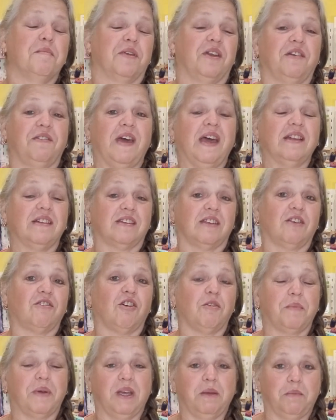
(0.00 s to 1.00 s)
But I've had
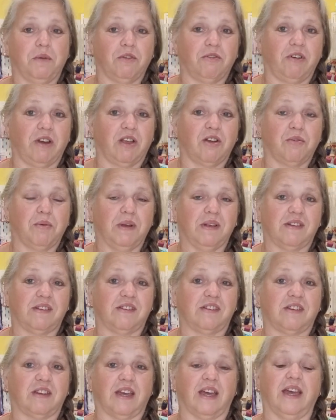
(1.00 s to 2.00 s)
several people
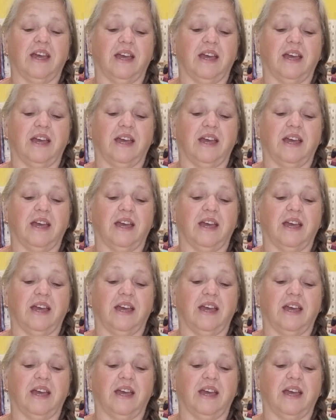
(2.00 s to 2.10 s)
request